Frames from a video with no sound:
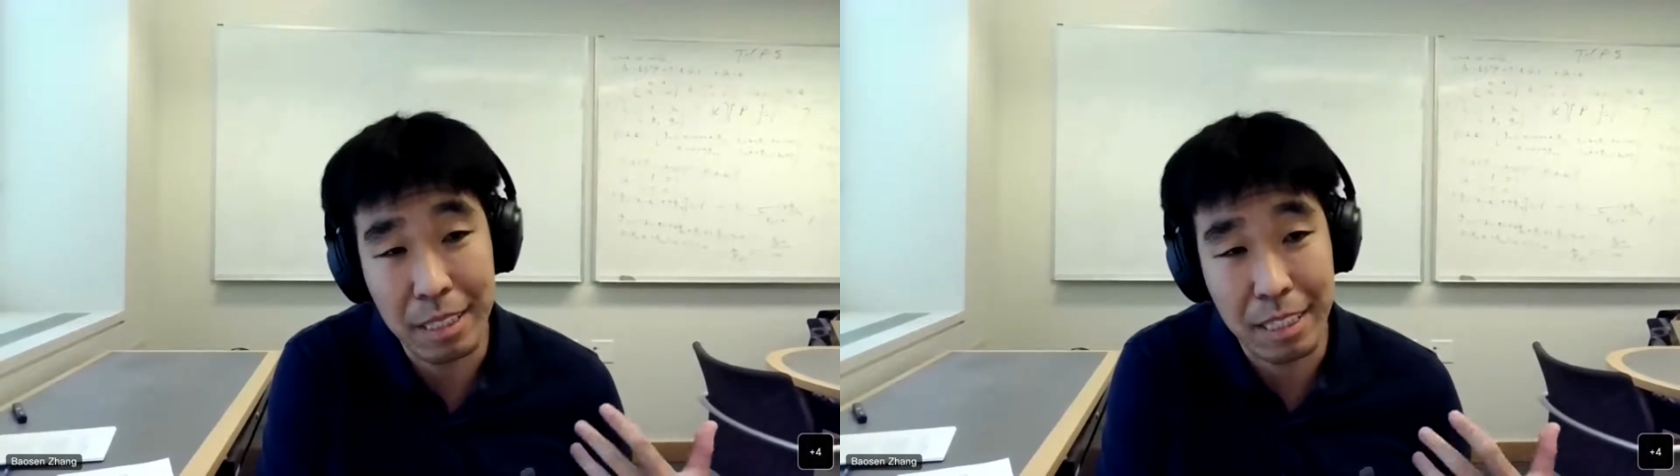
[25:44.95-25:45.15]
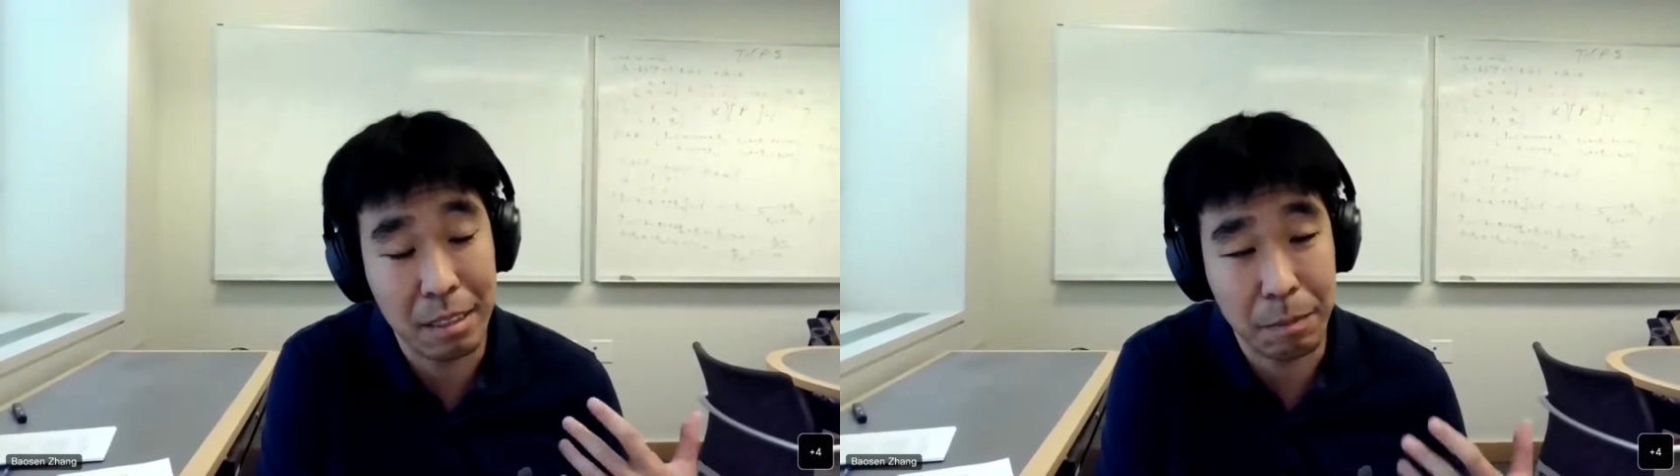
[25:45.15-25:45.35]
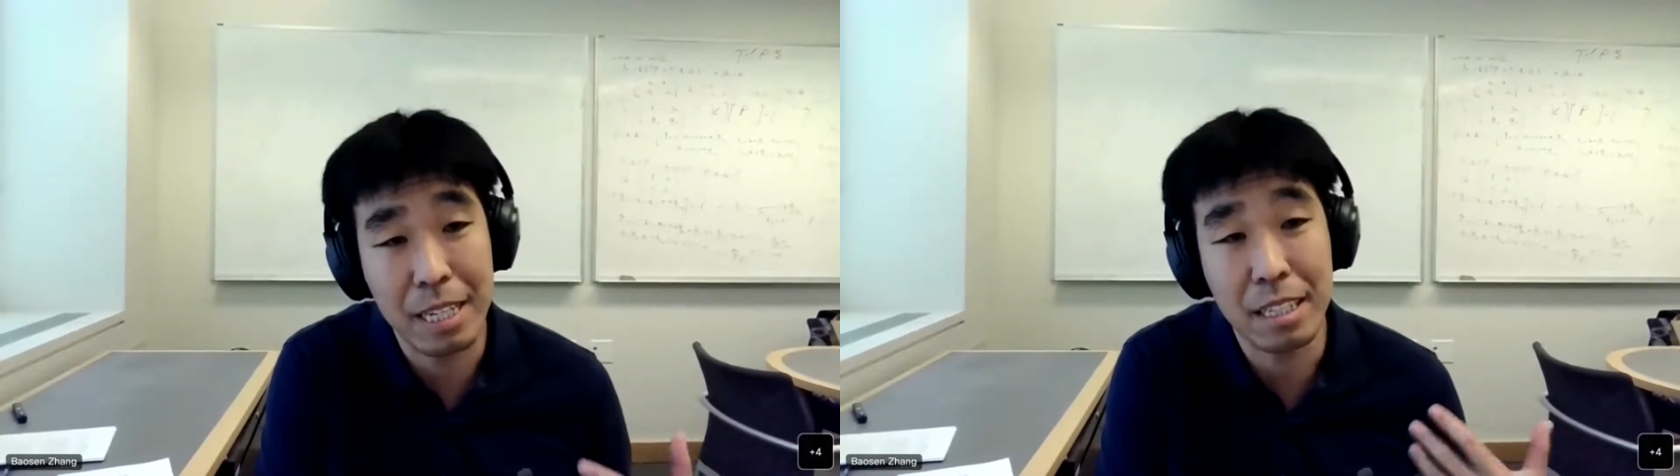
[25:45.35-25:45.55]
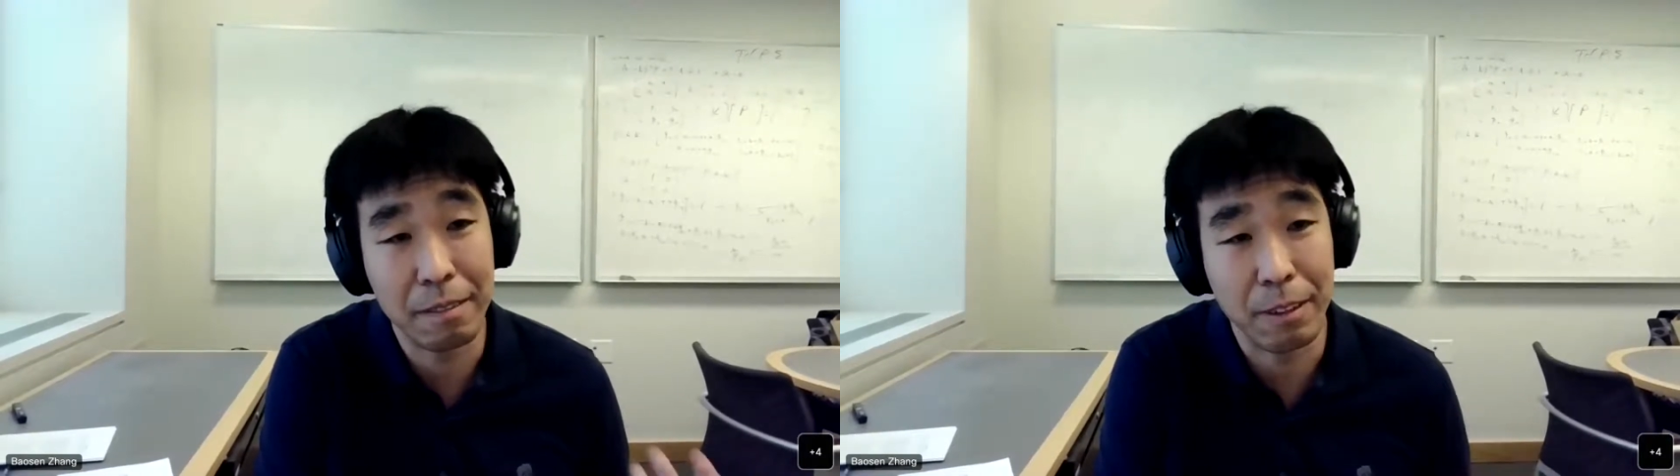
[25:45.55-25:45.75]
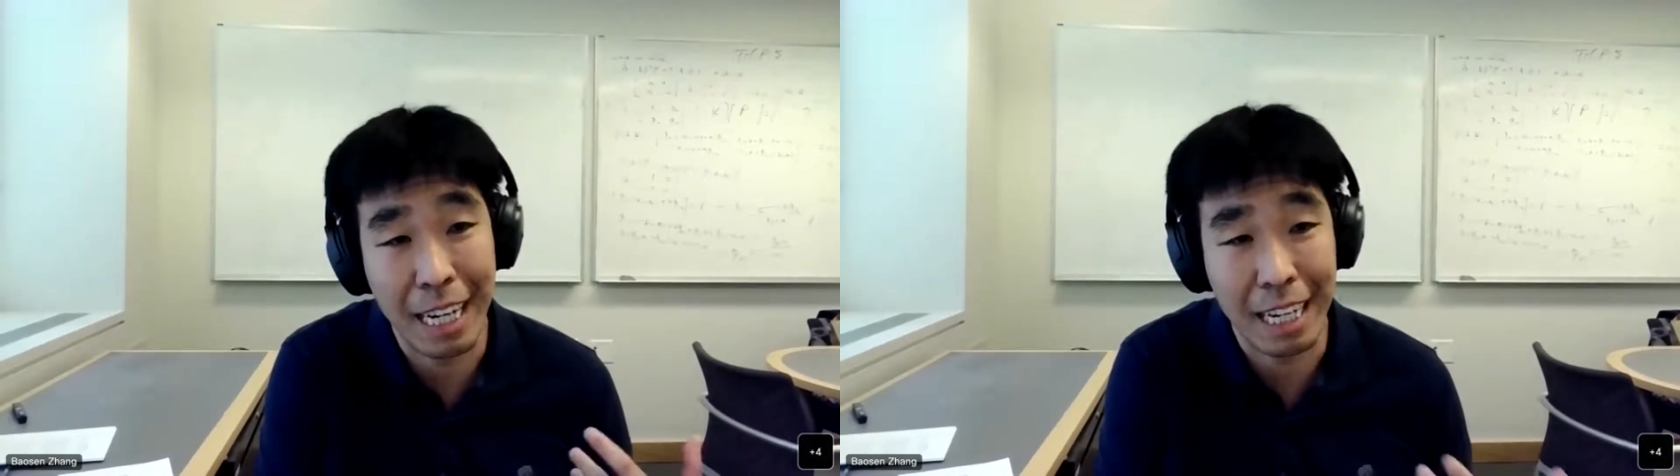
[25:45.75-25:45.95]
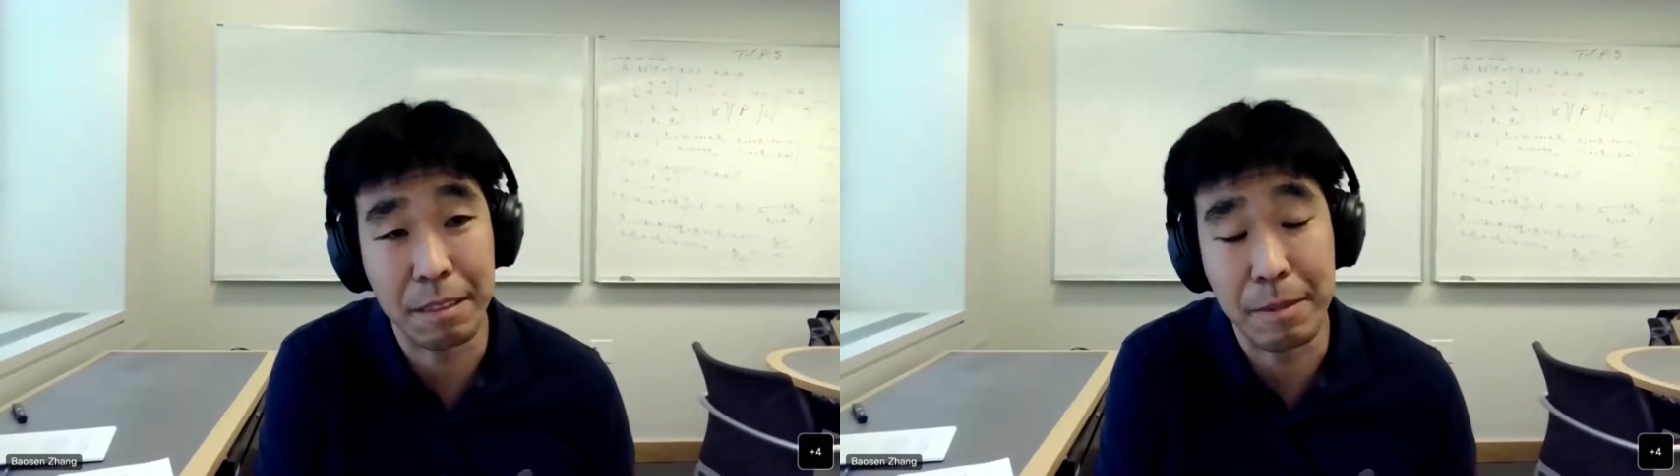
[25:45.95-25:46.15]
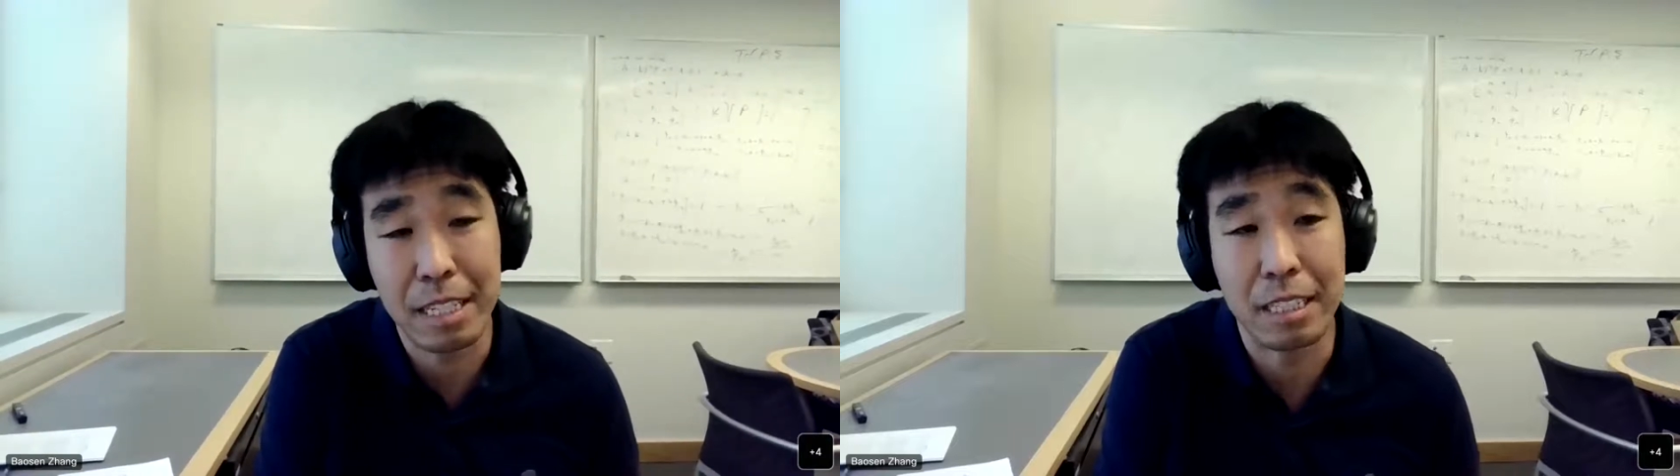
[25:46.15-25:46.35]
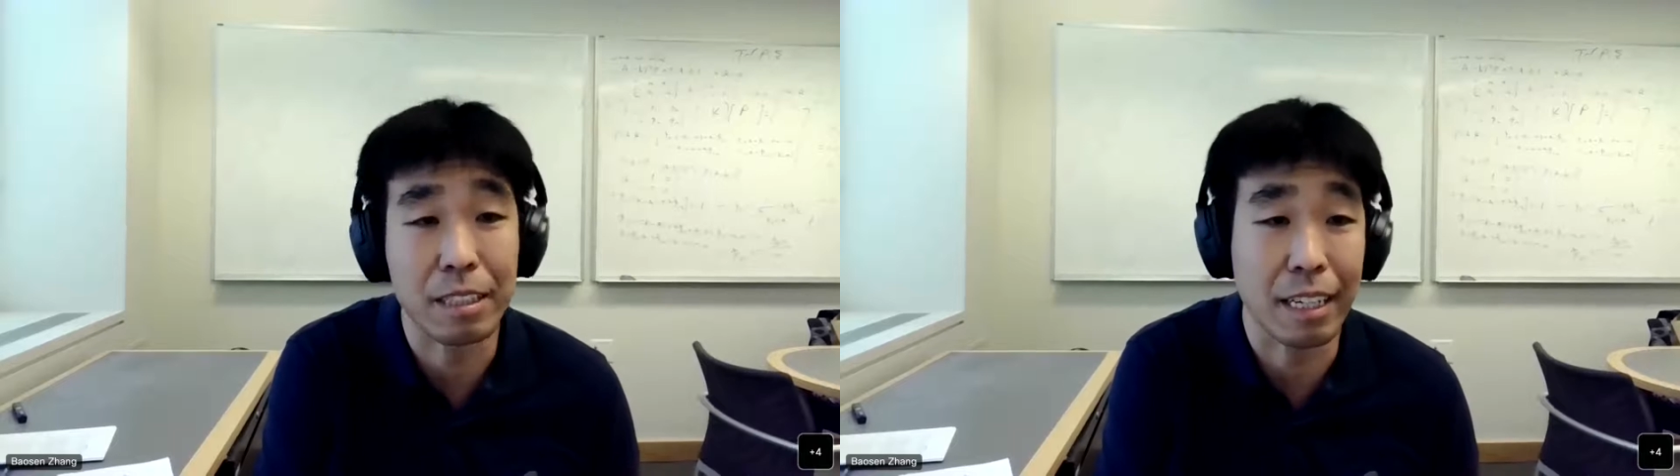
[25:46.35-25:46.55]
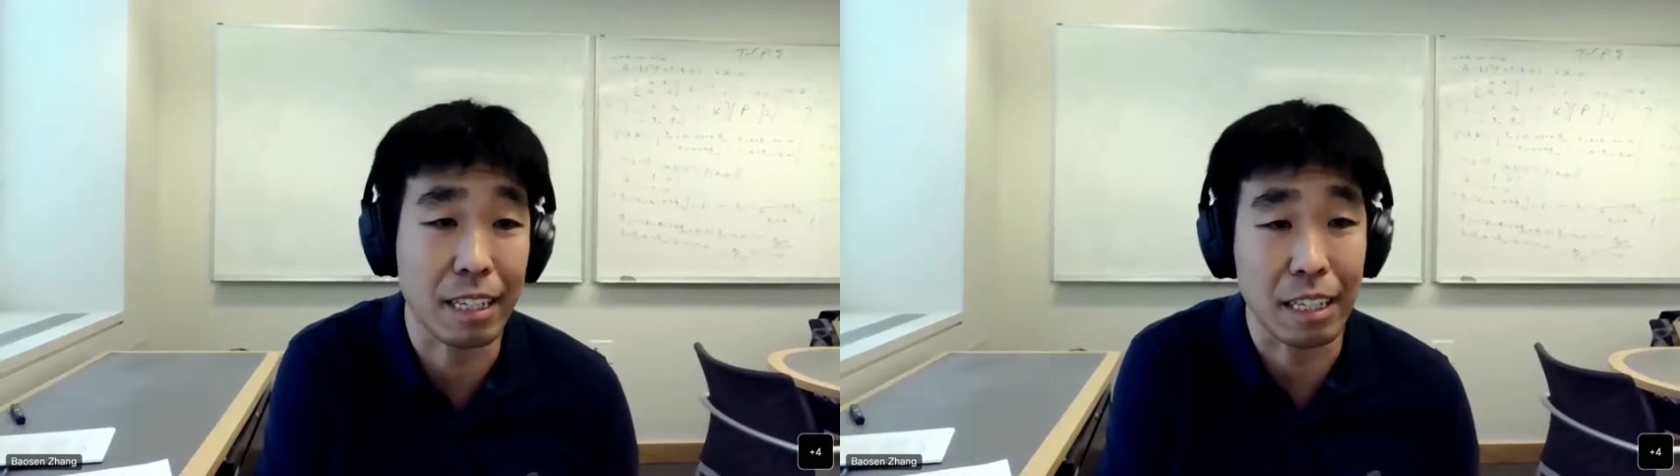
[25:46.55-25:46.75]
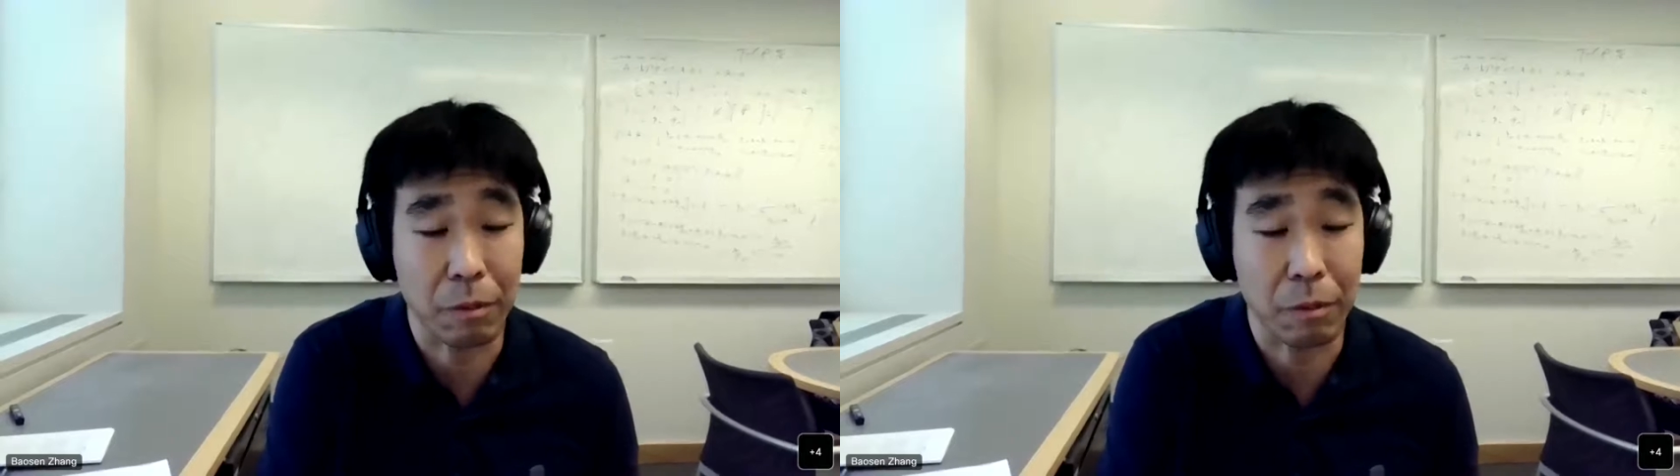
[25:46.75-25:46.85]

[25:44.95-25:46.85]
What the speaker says: especially for high dimensional data,